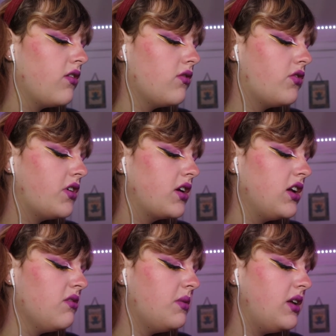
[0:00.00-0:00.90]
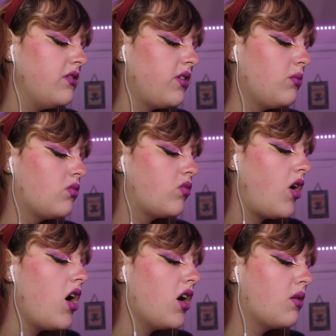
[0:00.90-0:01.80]
forgive me if I'm
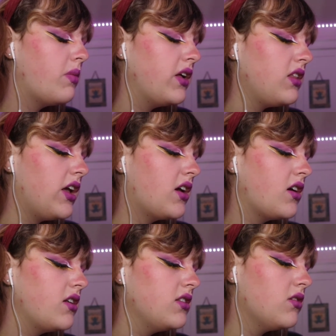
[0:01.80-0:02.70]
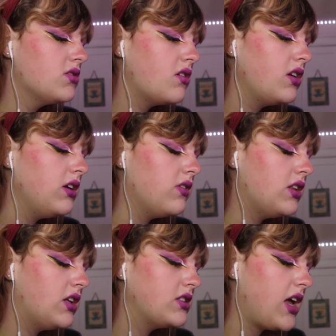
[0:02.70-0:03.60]
wrong, but like, those aren't
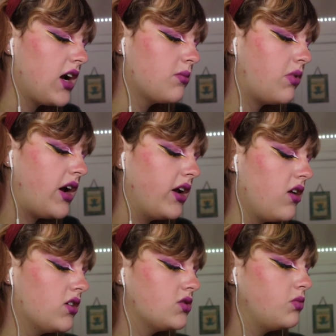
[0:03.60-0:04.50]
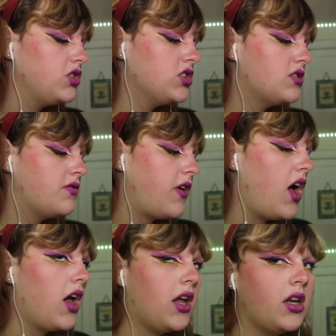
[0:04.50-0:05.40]
even the exact pride colors, which is
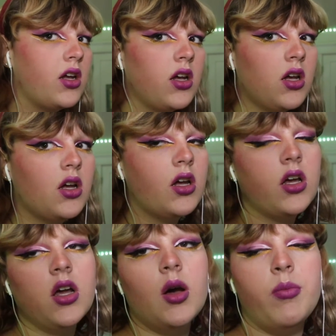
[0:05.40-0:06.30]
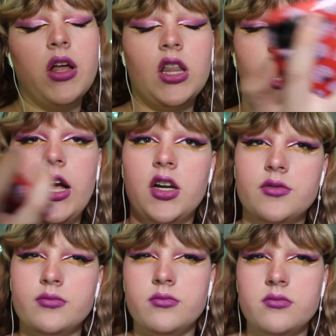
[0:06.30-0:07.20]
fine. But like,
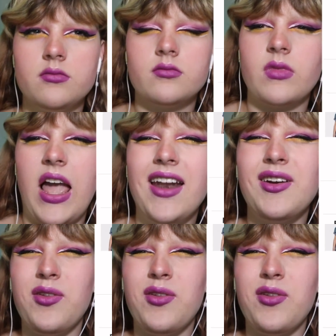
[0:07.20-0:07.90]
I don't